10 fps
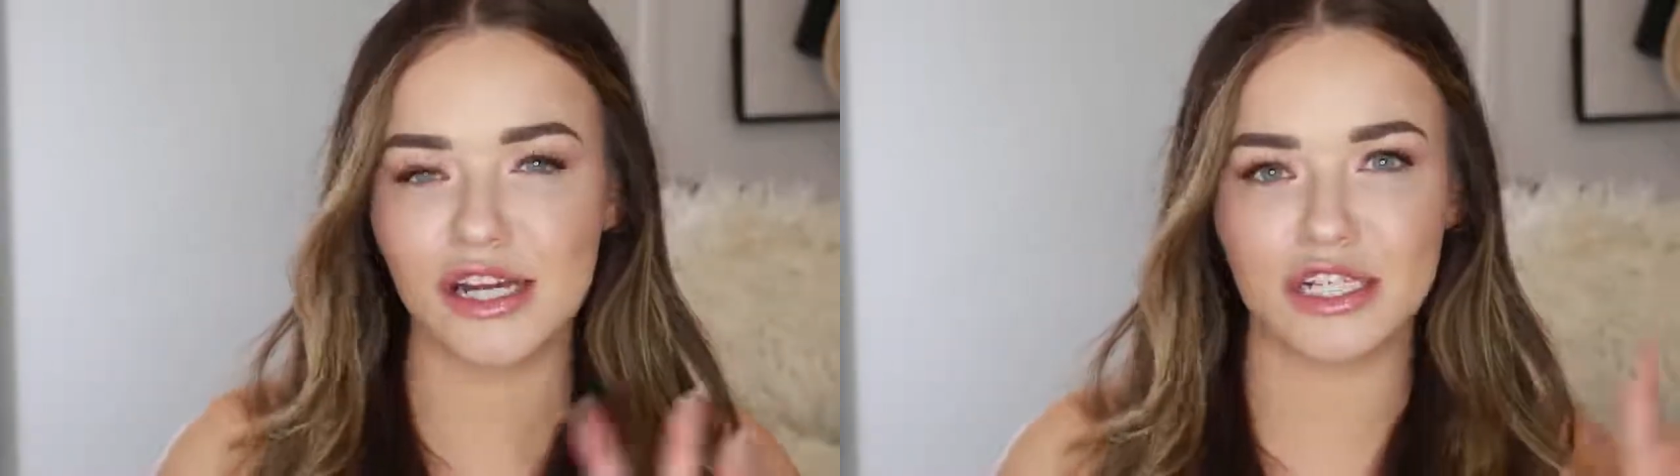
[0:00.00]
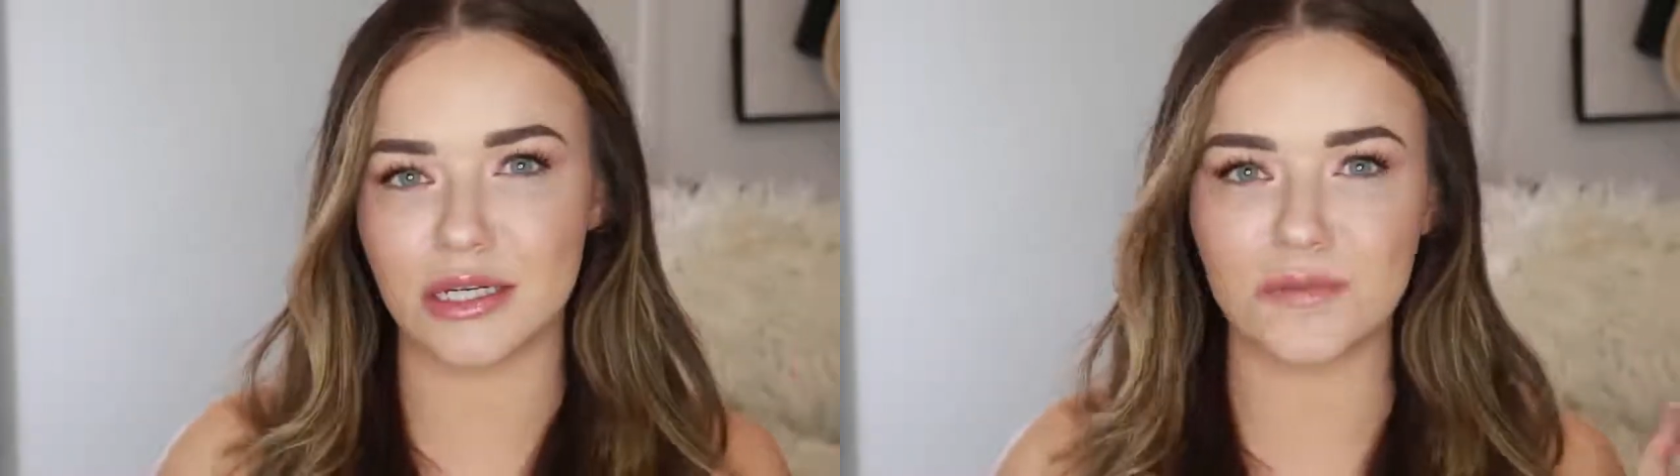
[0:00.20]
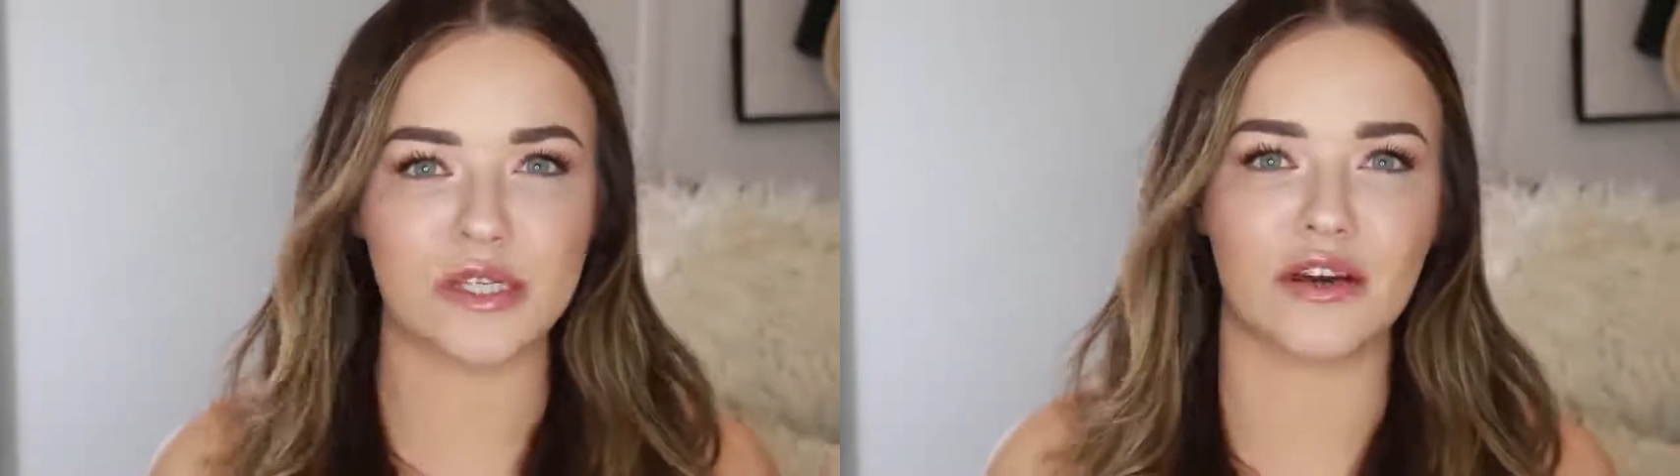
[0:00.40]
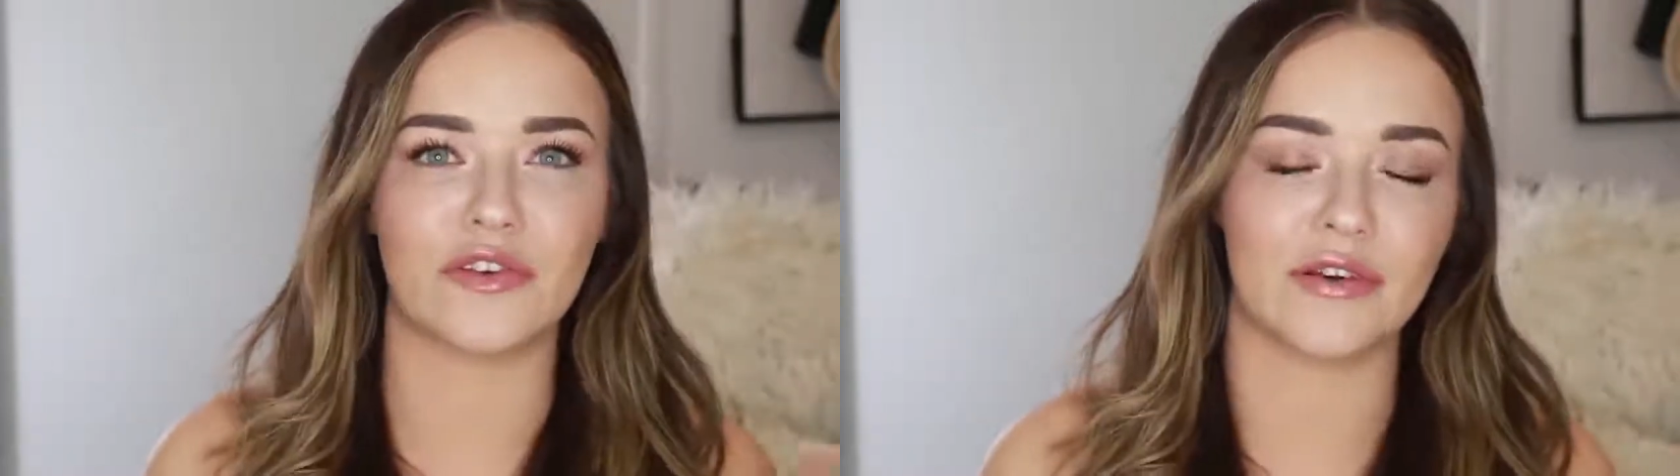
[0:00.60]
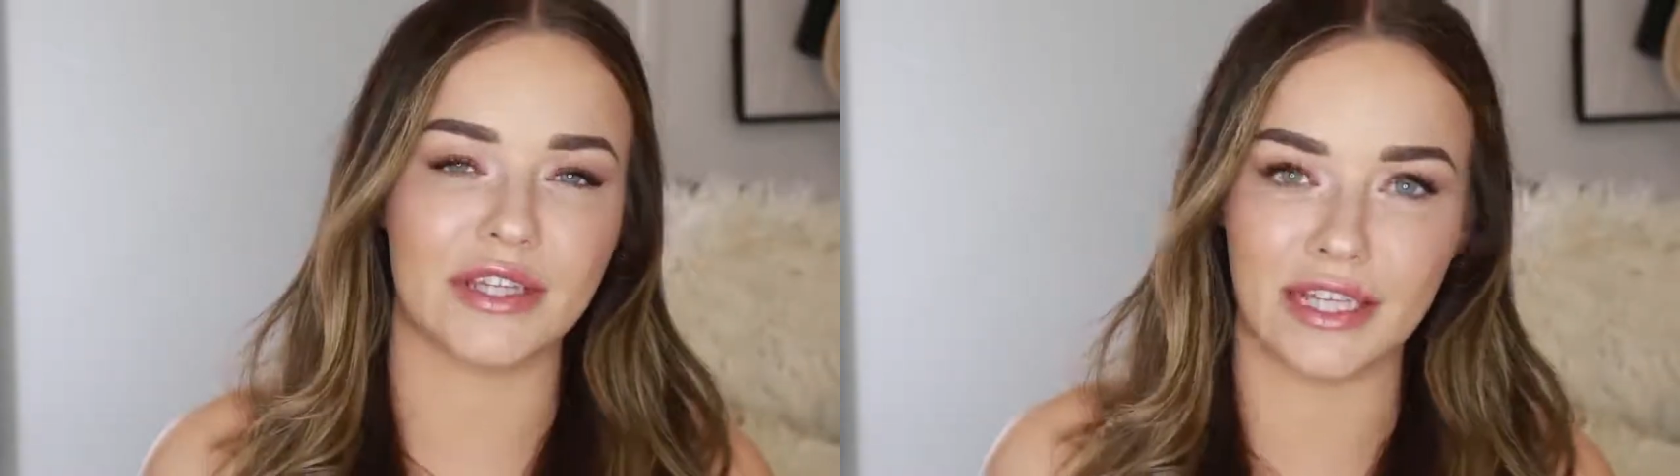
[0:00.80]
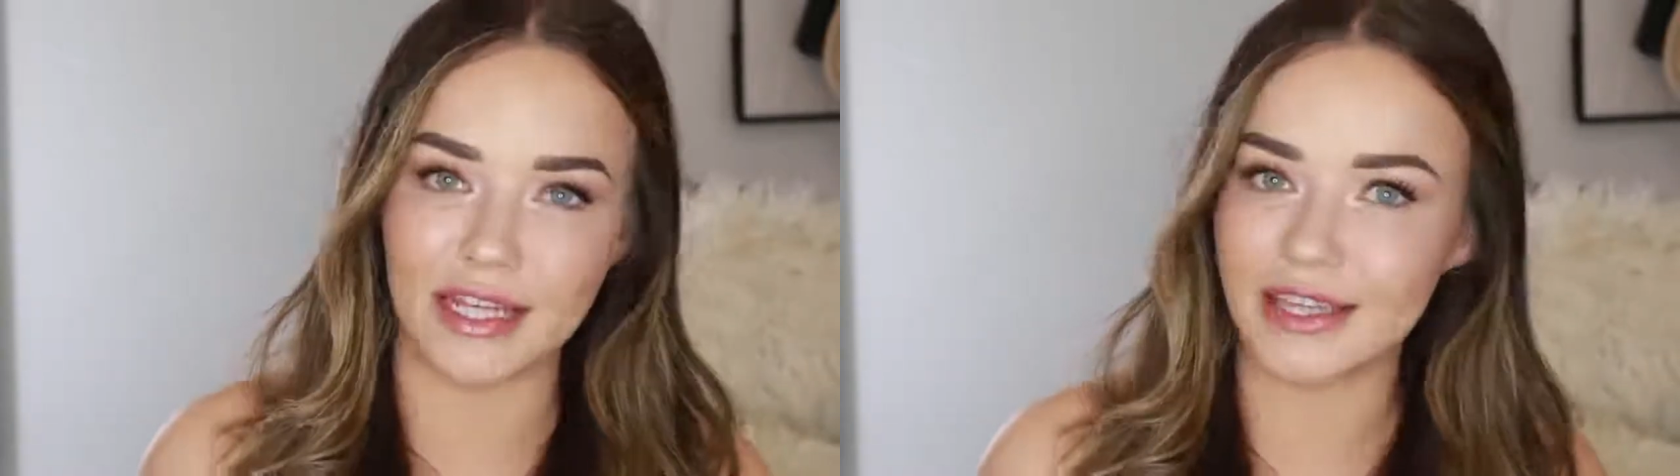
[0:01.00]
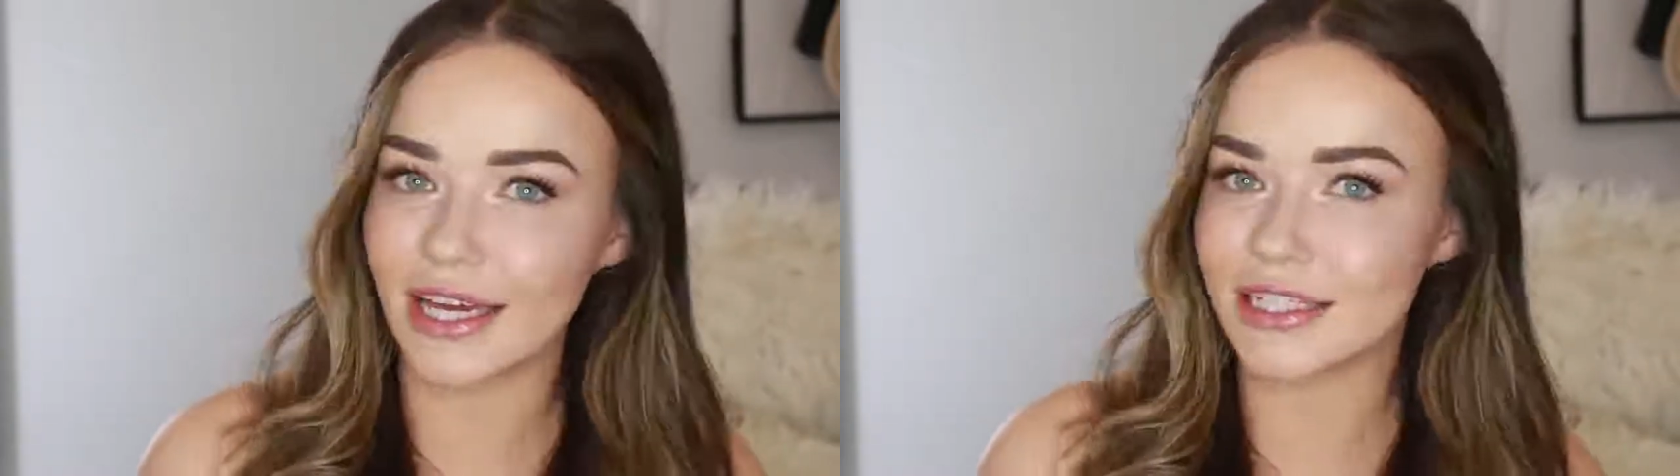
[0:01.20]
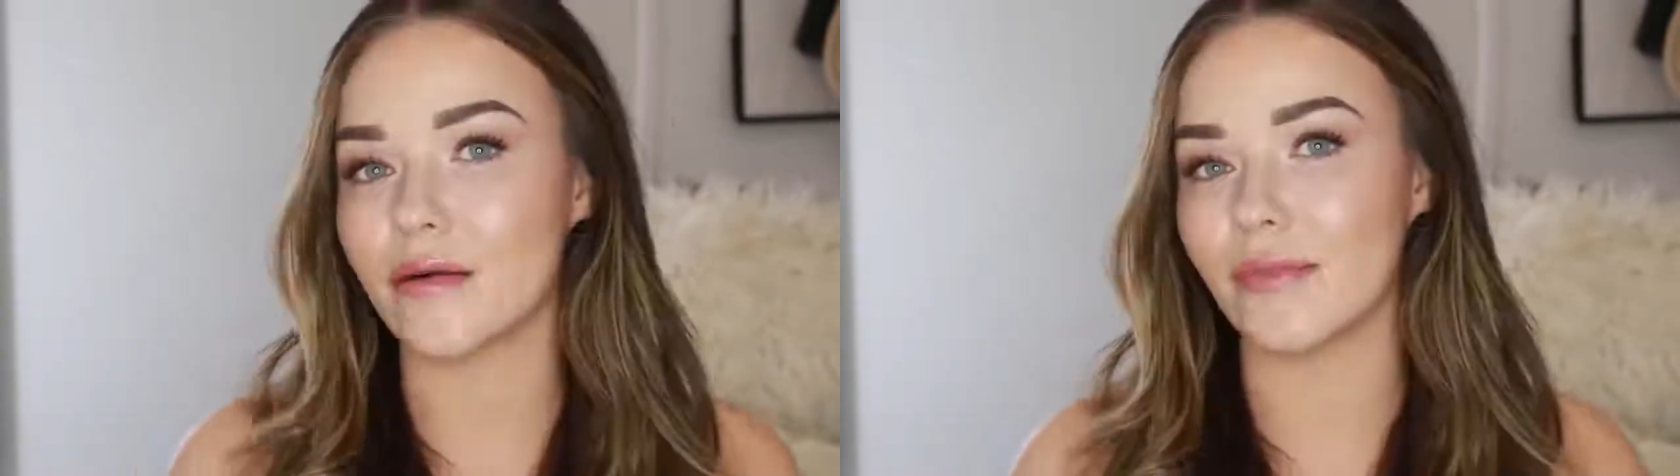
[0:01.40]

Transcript: gym stuff and everything like that.